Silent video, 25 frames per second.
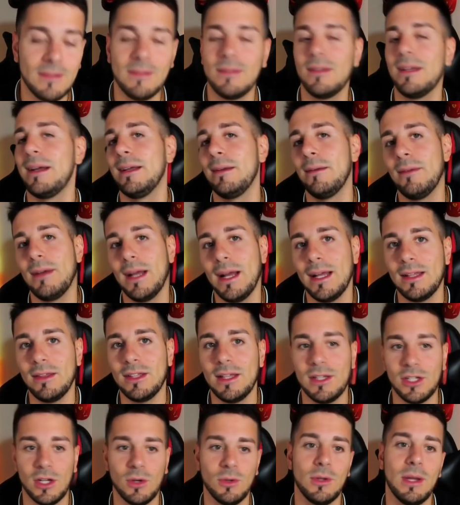It's fine to
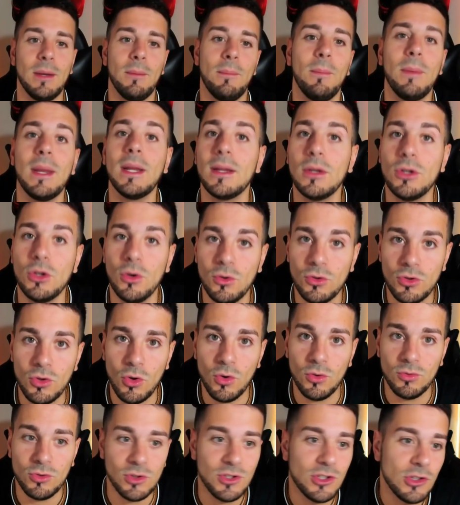know them, but don't
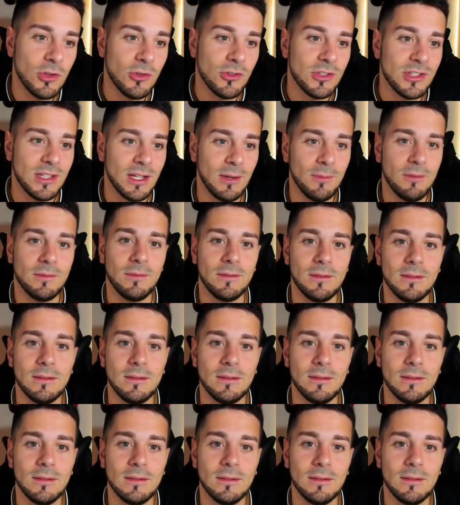overuse them.